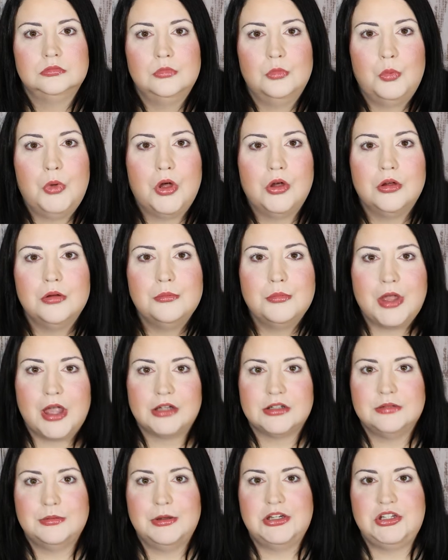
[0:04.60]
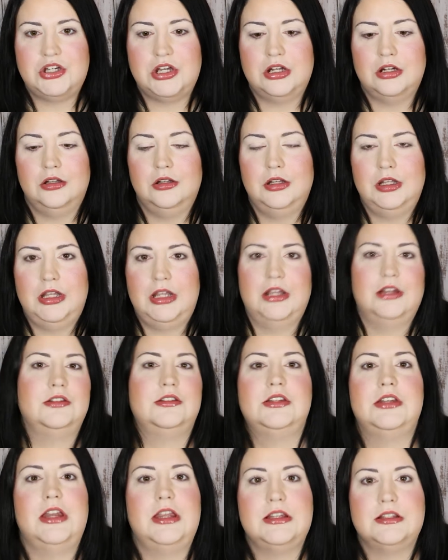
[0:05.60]
Welcome back to my channel, and
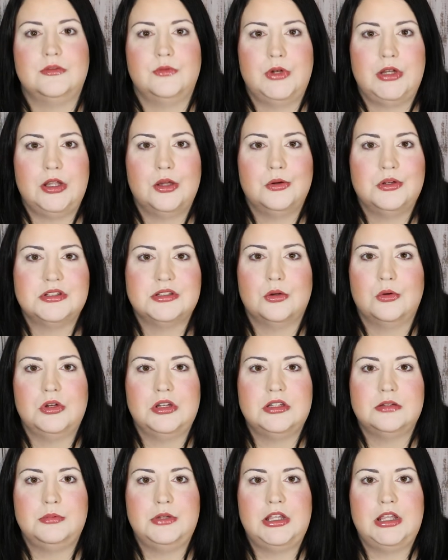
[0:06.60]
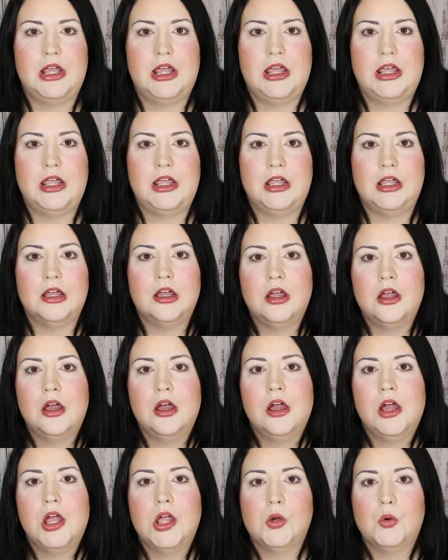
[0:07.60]
today's video is going to be a
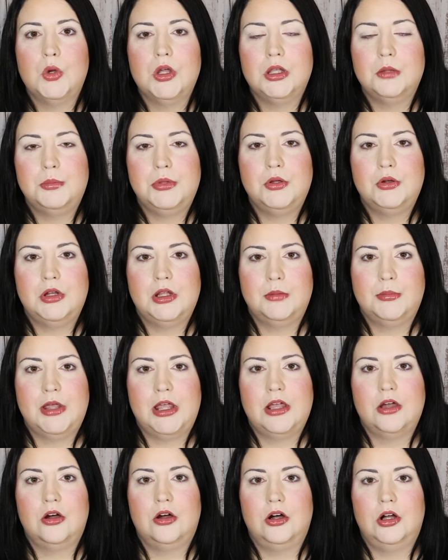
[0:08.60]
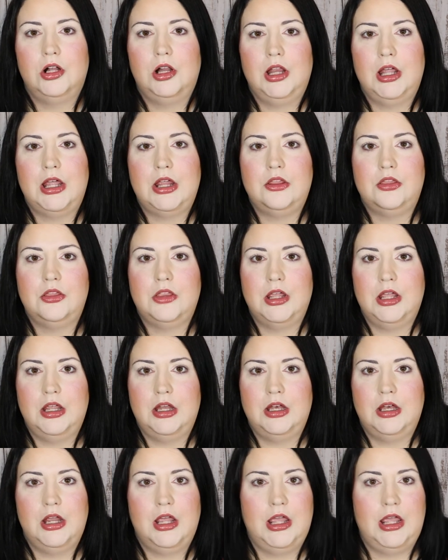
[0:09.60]
quick Beauty Bay haul and
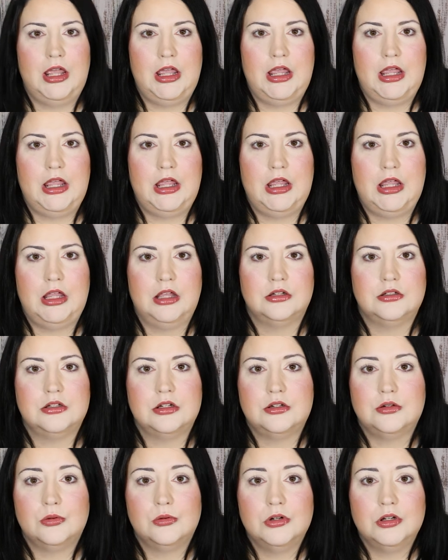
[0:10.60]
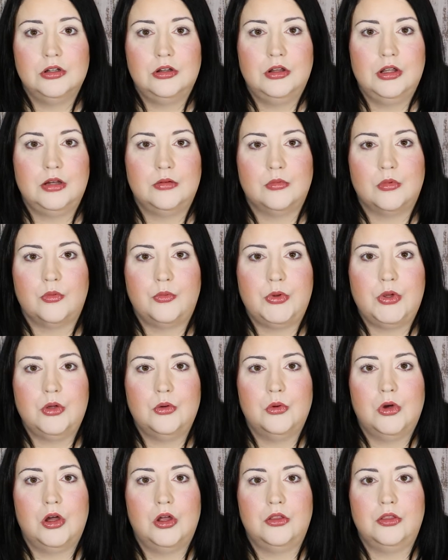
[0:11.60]
then a tutorial and
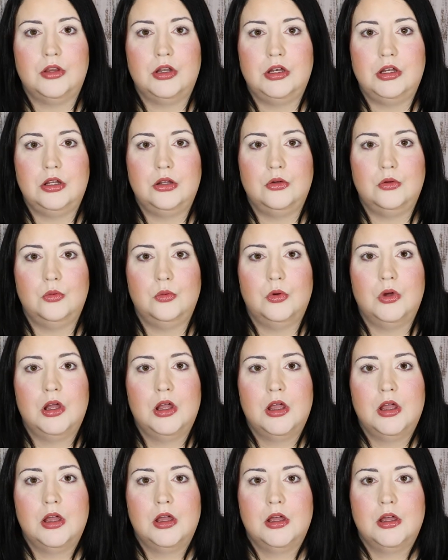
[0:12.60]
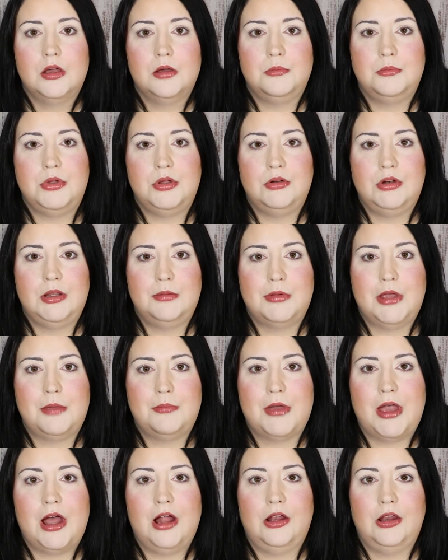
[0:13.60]
review on the new Beauty Bay
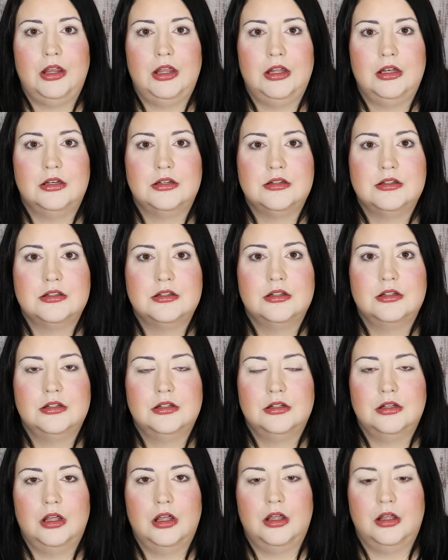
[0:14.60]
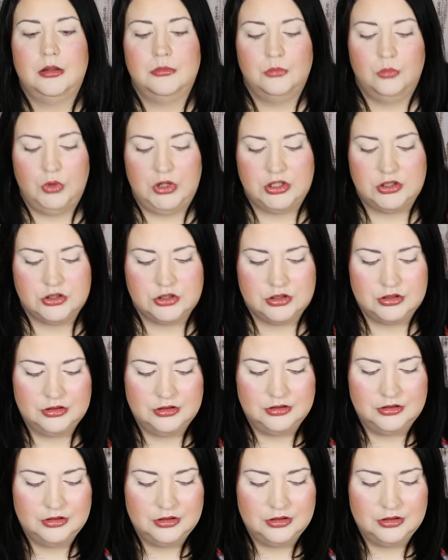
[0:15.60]
palette, which